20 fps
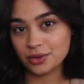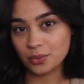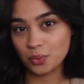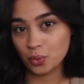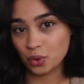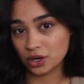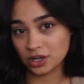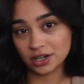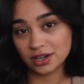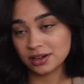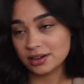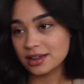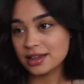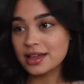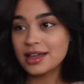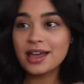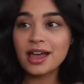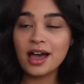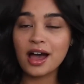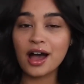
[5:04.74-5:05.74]
Word.
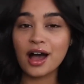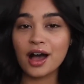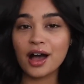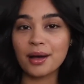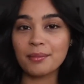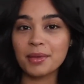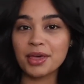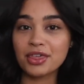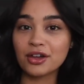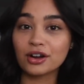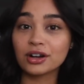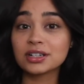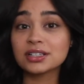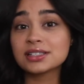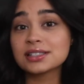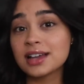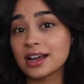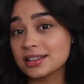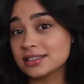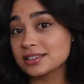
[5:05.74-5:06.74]
There are
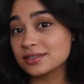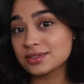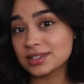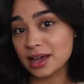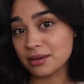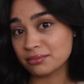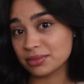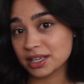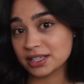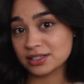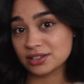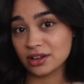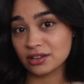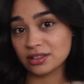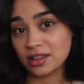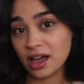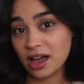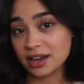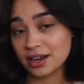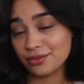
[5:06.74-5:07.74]
tons of templates
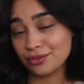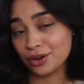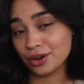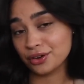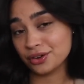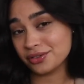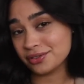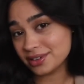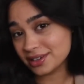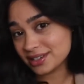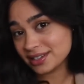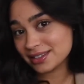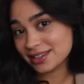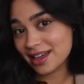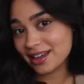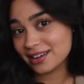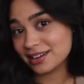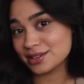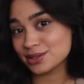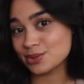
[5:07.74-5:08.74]
online if you're new to
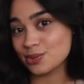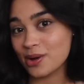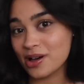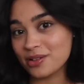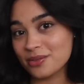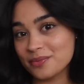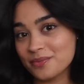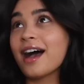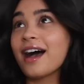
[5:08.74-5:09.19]
design as well.